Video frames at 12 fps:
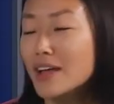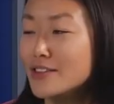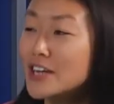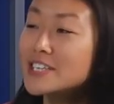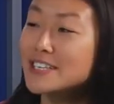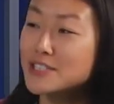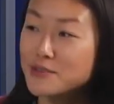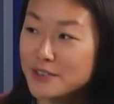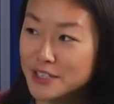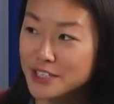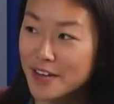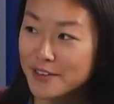not to get too
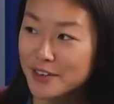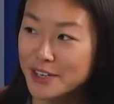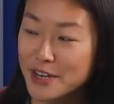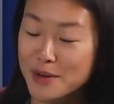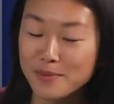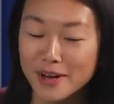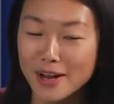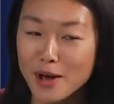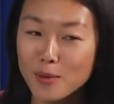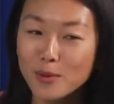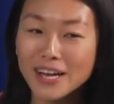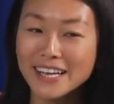philosophical here, but
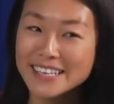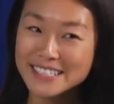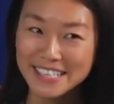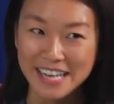what is an